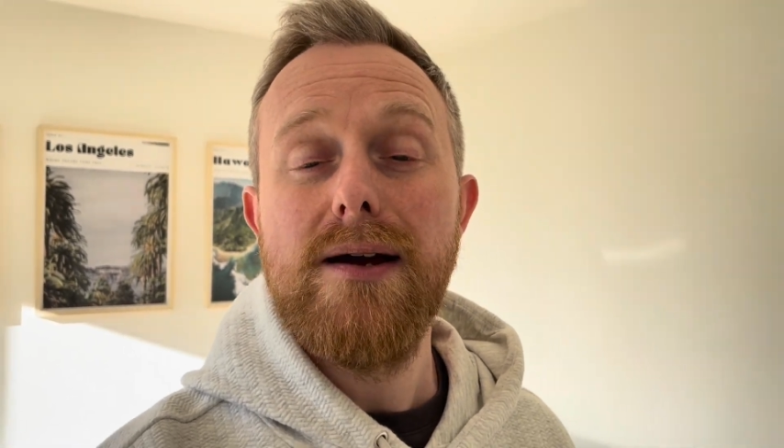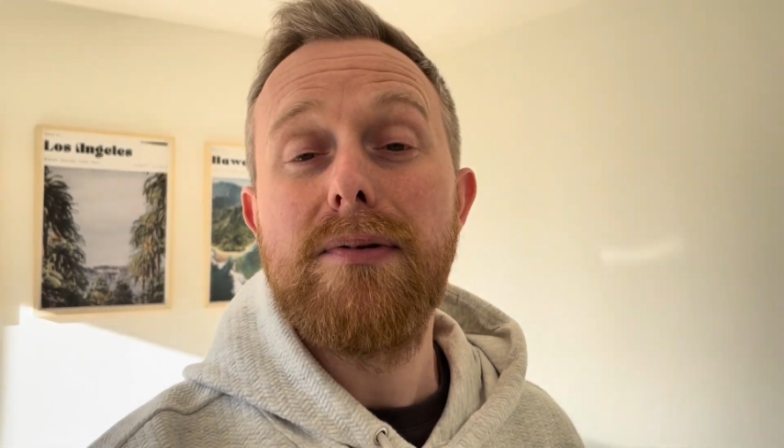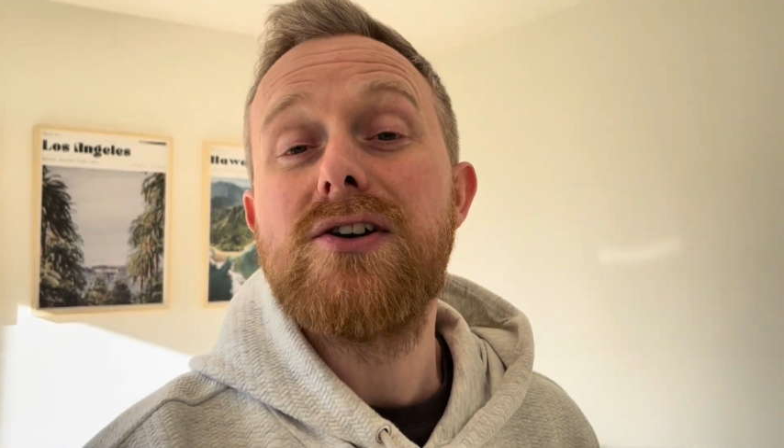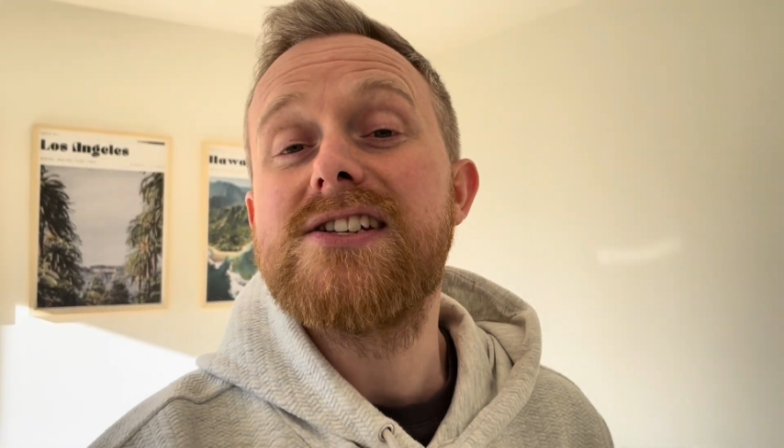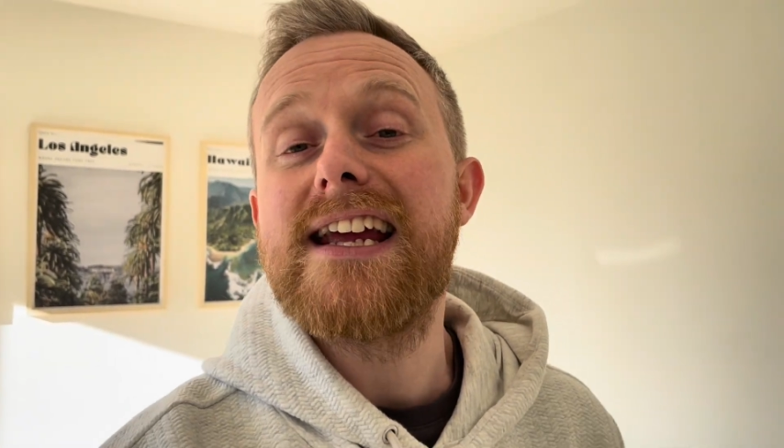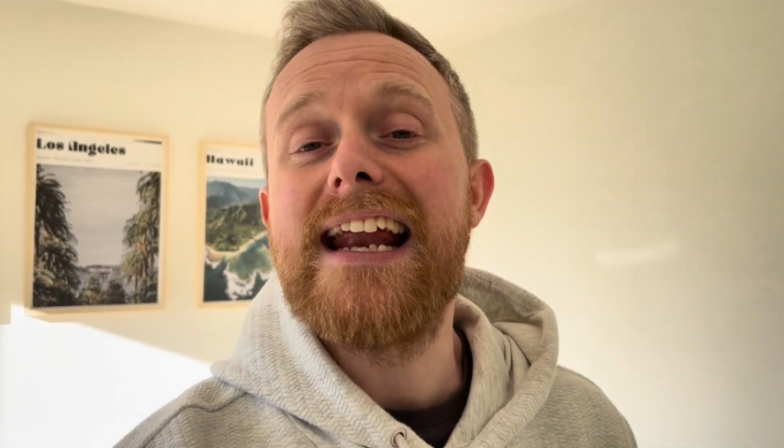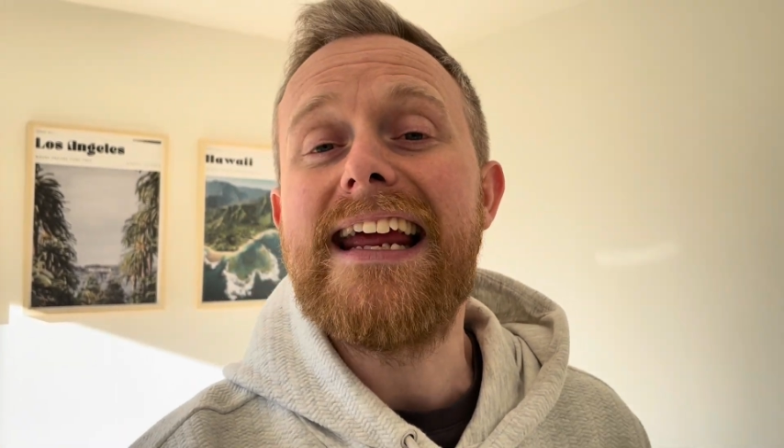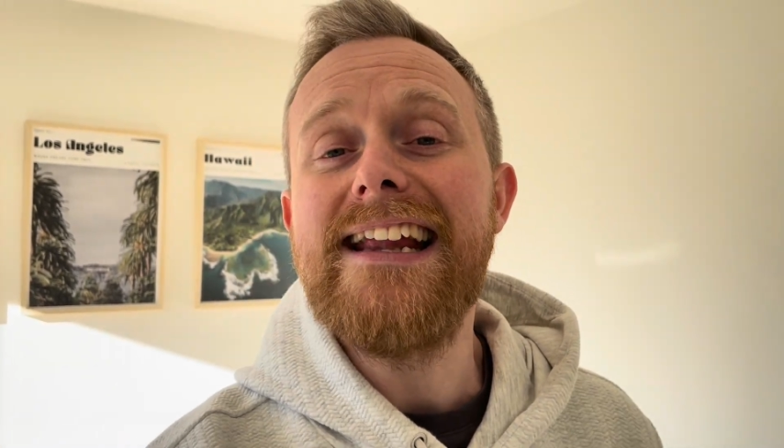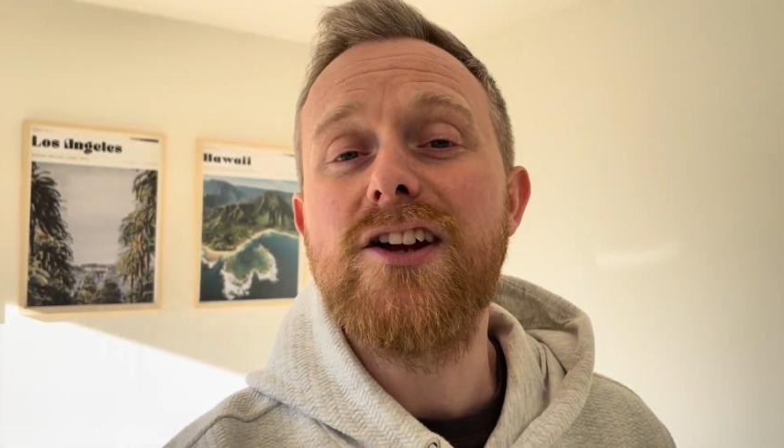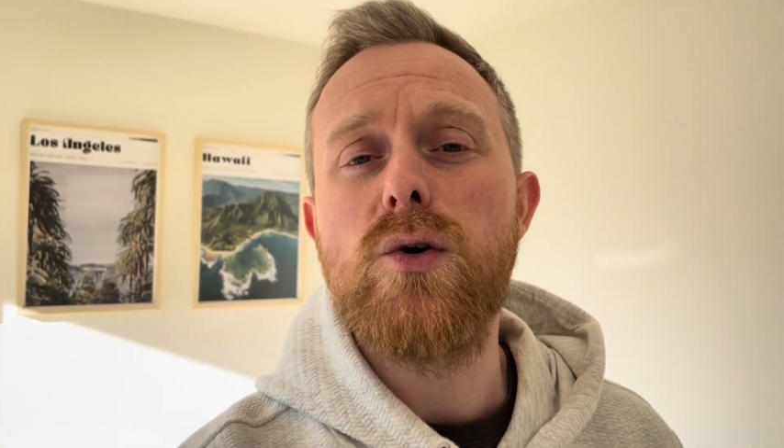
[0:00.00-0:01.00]
Because again,
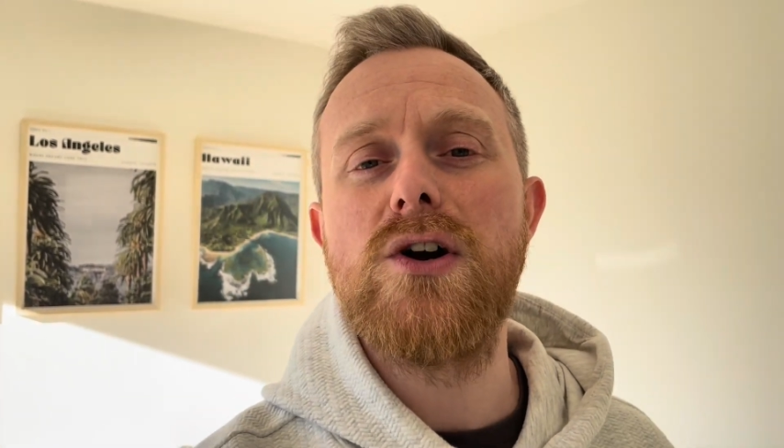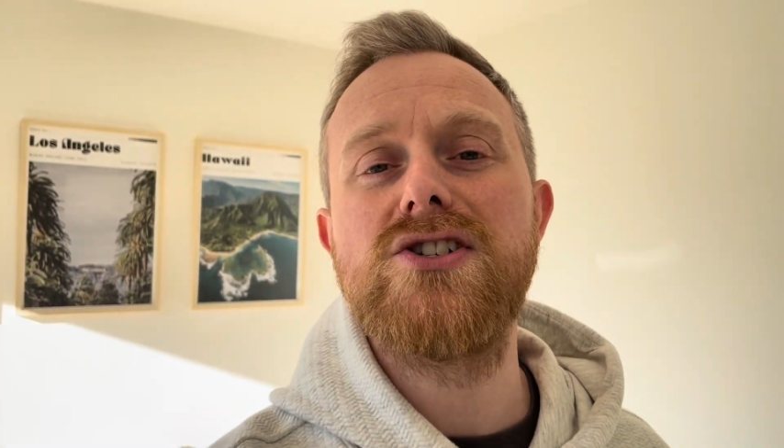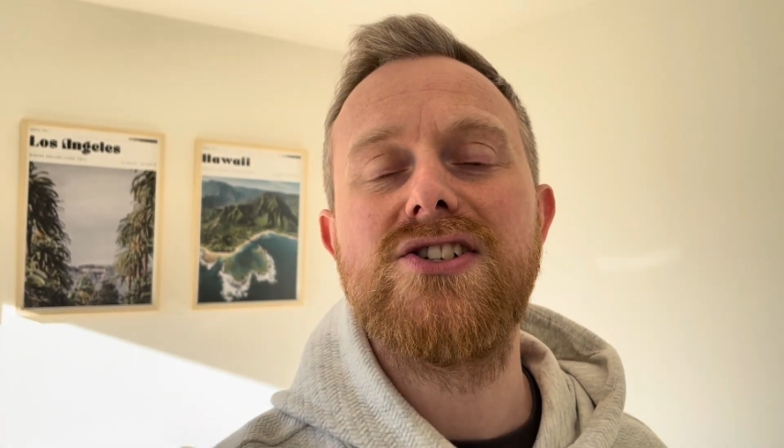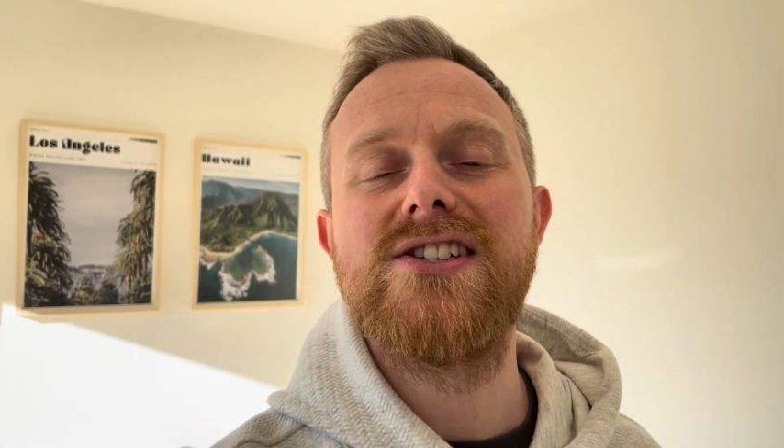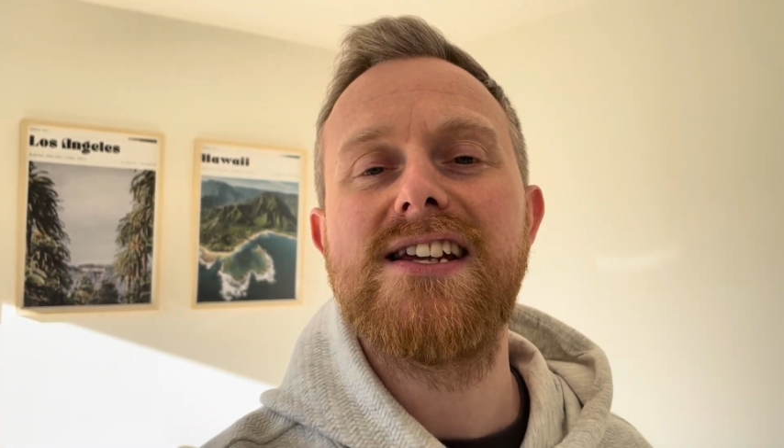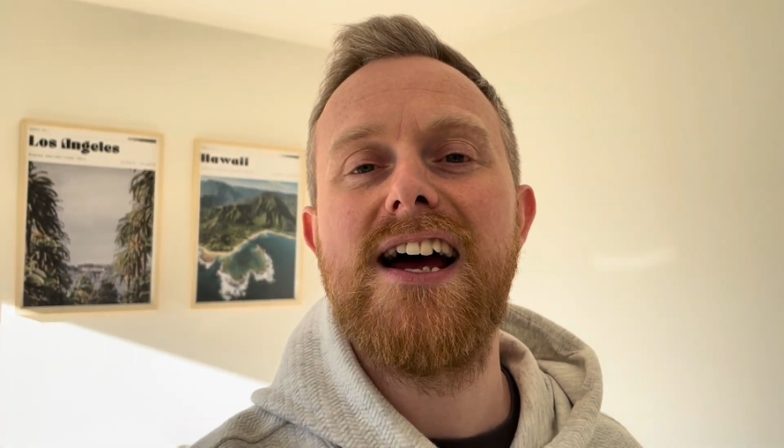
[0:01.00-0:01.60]
in the questions,